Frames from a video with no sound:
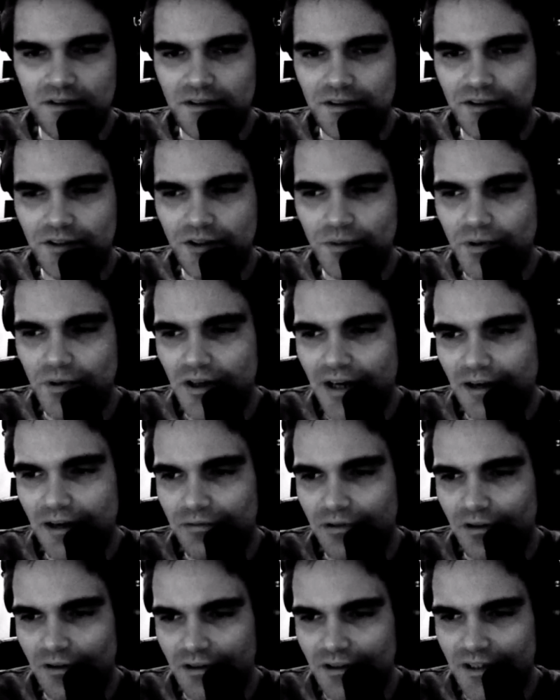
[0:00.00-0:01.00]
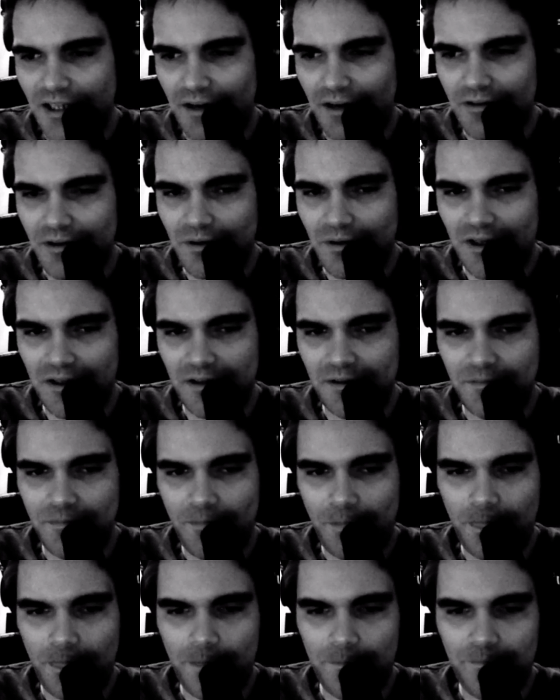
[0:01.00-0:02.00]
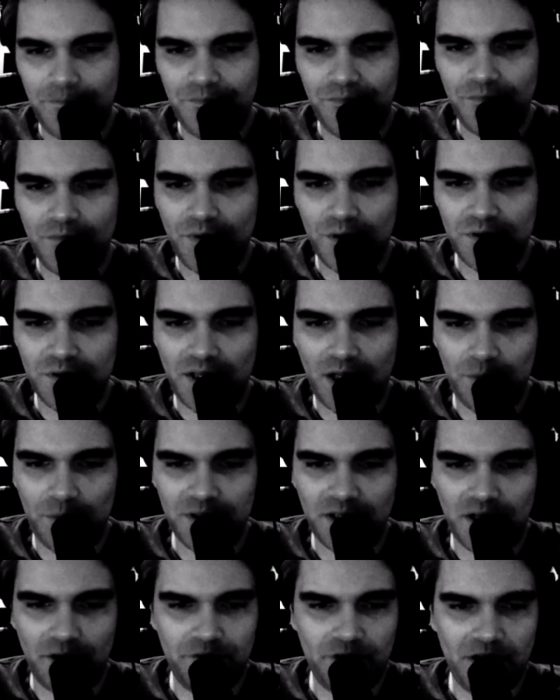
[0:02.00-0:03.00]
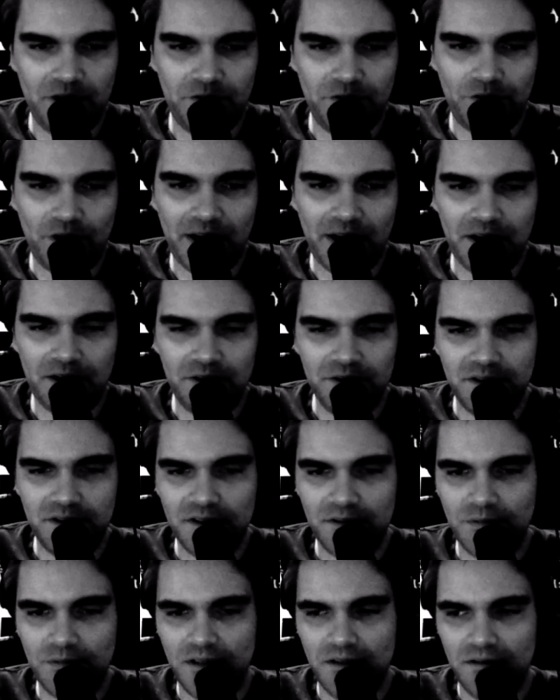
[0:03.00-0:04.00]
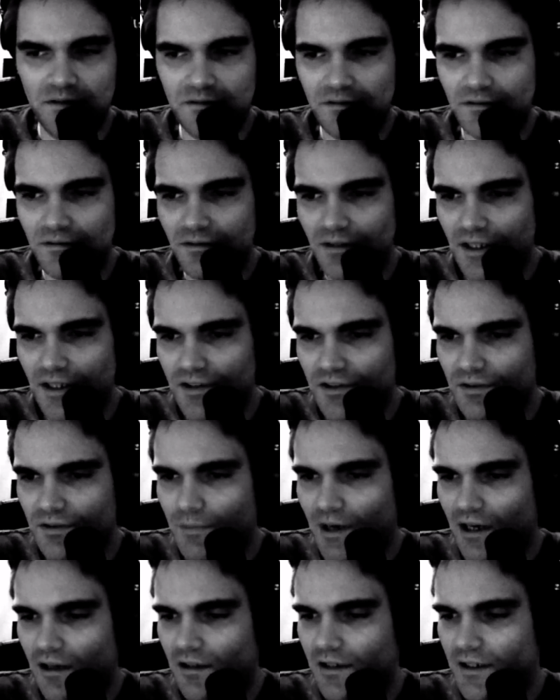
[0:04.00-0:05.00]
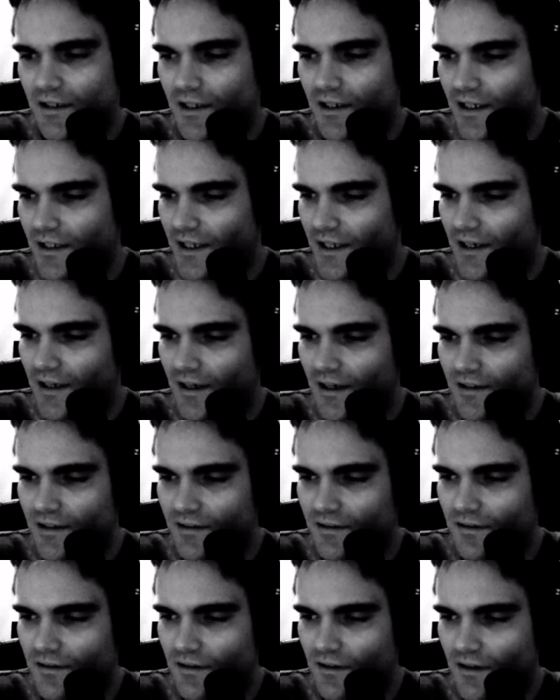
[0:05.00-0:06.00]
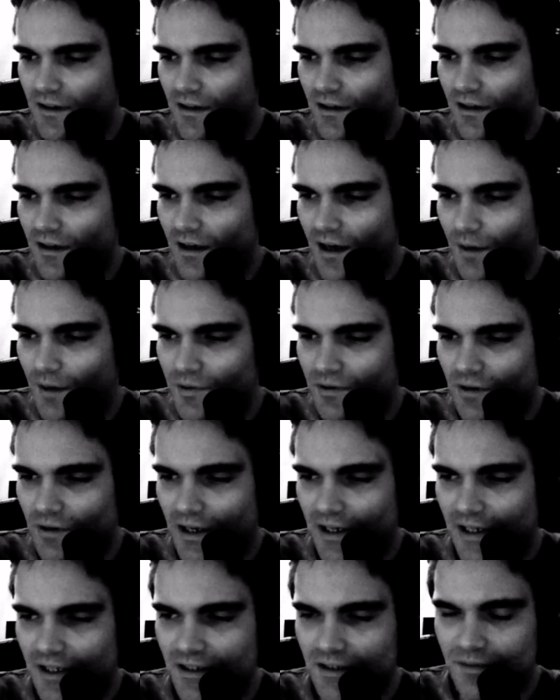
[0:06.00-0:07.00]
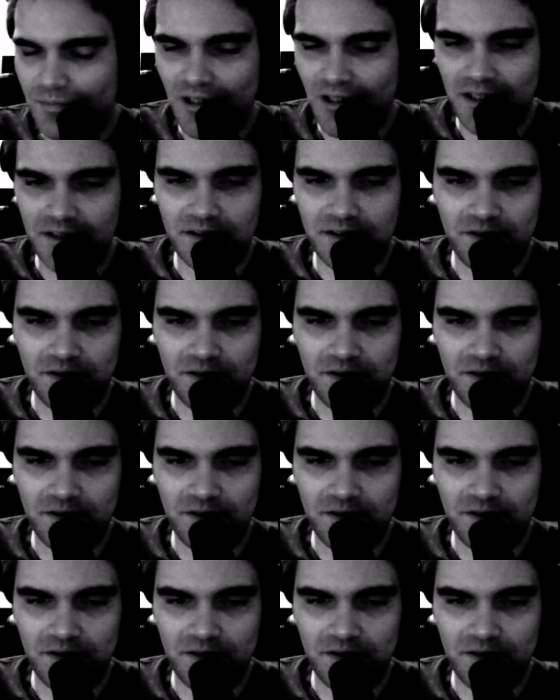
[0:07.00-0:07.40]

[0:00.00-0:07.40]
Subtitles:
Super grateful to everyone who's helped, and our friend Frank, who's just been instrumental in getting us up and running in this place.